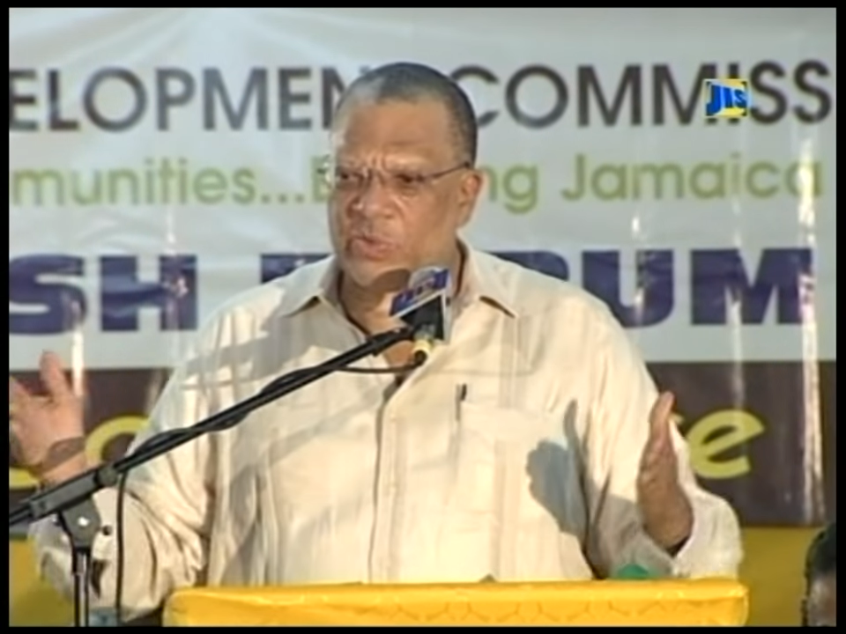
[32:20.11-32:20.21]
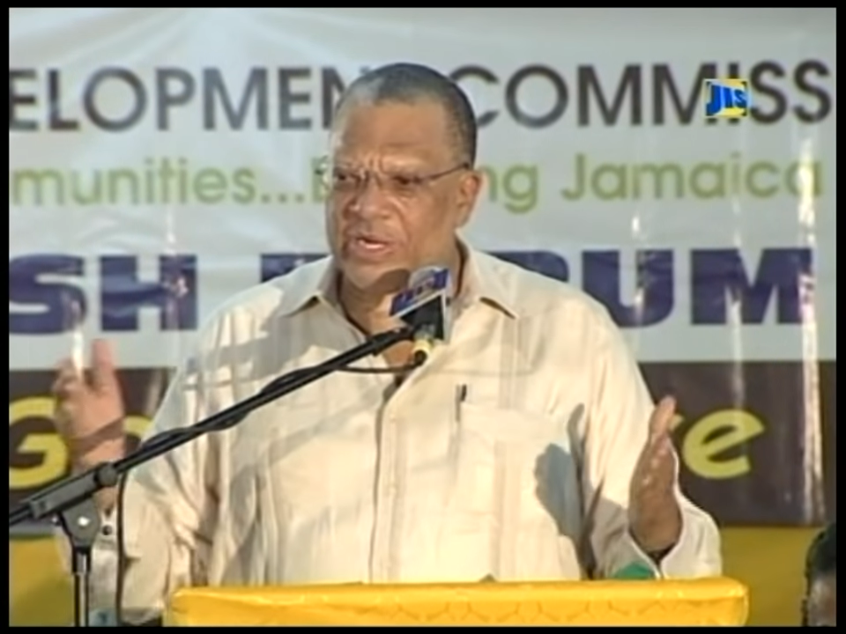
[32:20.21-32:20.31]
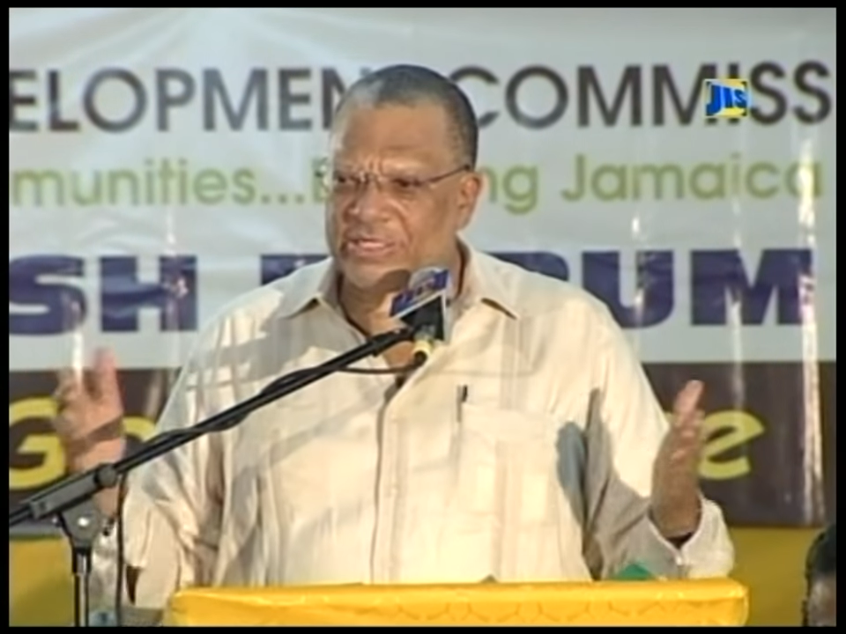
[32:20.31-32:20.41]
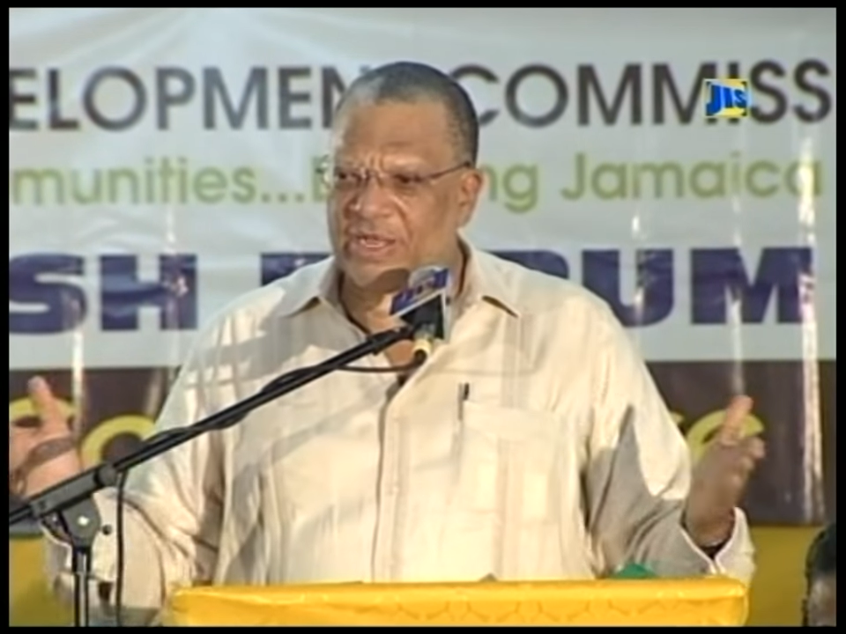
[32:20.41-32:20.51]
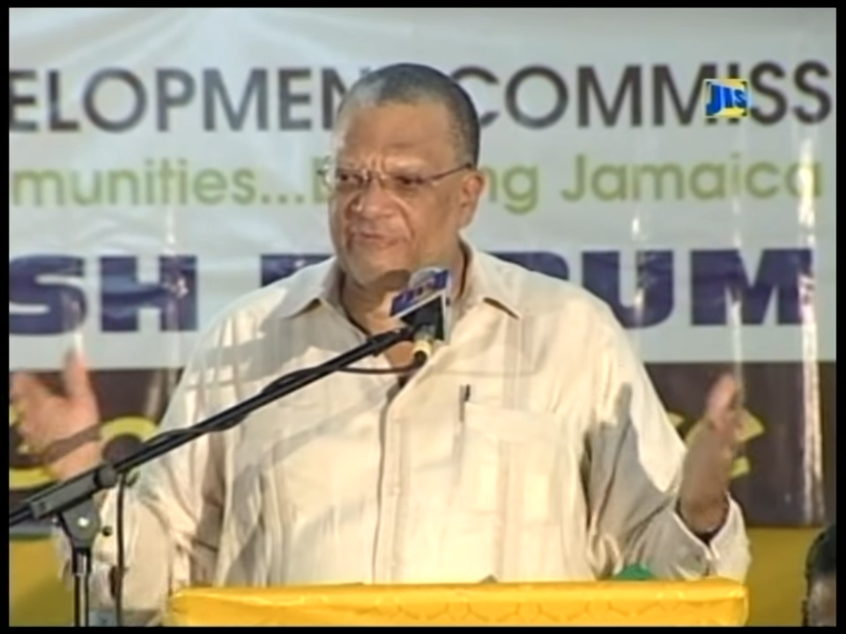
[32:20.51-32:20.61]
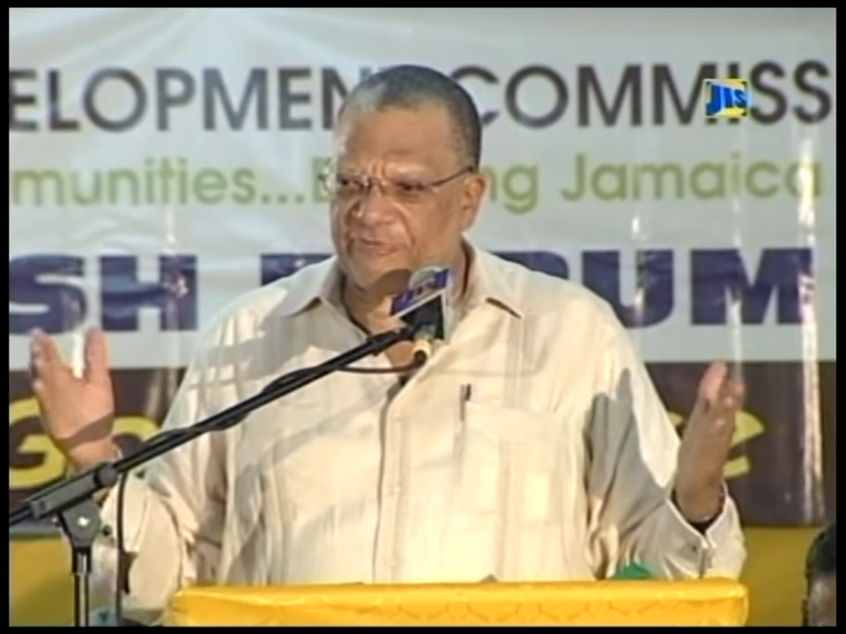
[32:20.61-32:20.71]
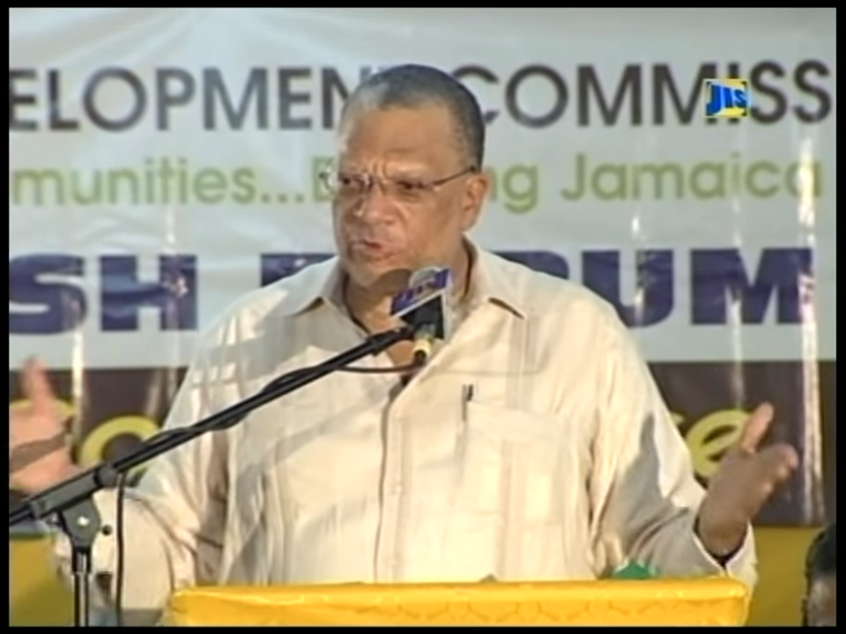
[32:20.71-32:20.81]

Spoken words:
worth of